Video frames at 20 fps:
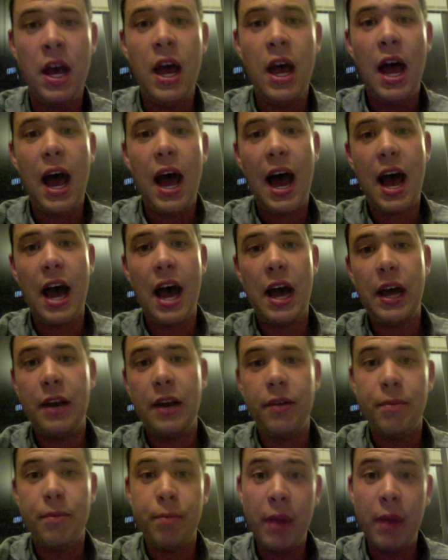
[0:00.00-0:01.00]

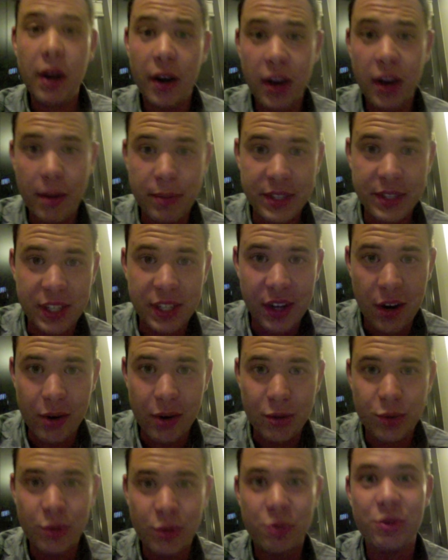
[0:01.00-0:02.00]
had Miriam as a
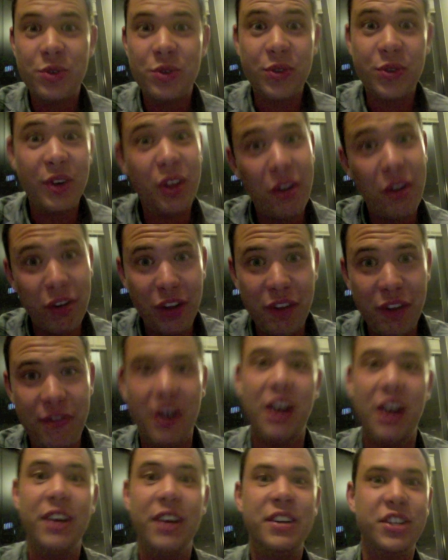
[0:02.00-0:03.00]
coach, which was really, really
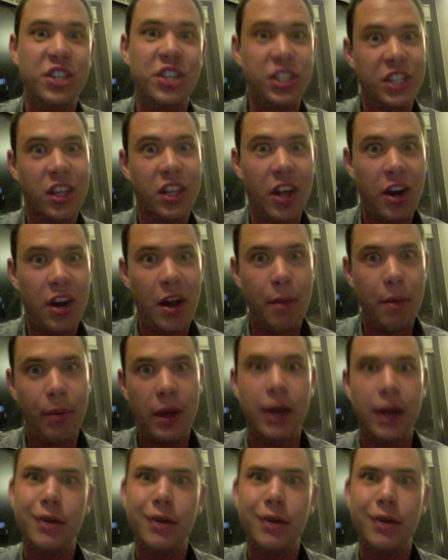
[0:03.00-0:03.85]
fun because she's a clarinet player.